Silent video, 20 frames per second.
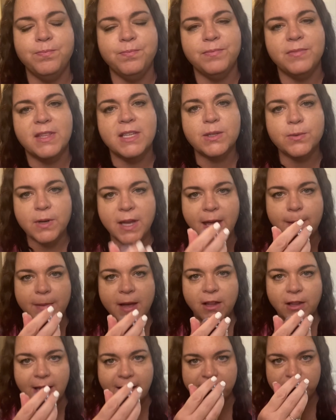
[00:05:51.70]
This one came
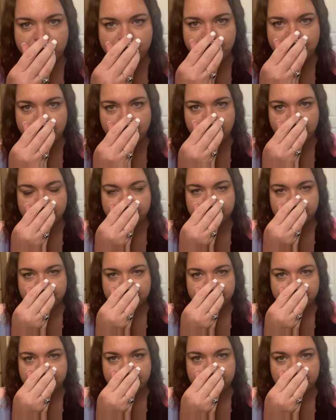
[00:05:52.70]
out last year.
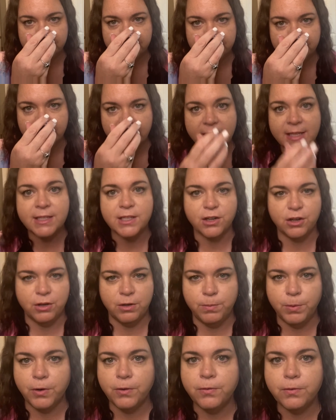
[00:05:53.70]
It's a good
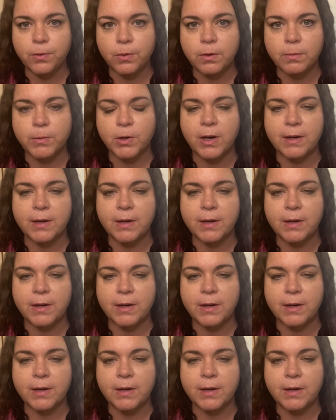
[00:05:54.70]
performer.